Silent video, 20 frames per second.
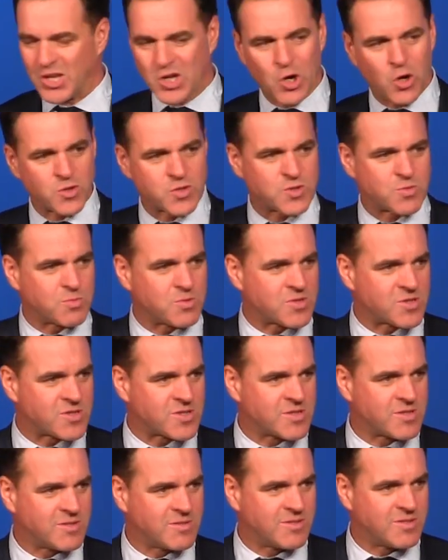the cost
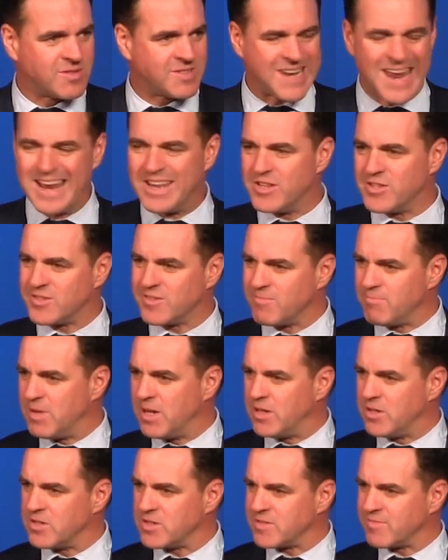was tens of
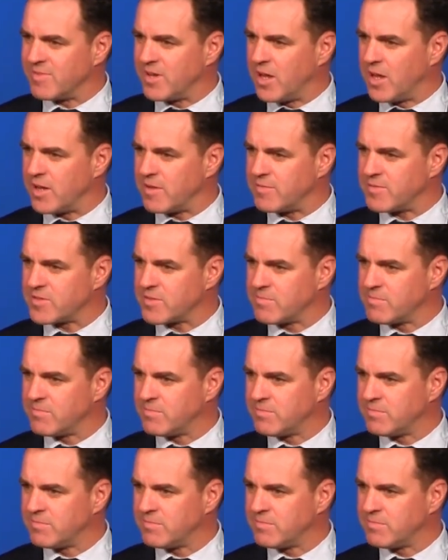millions of lives.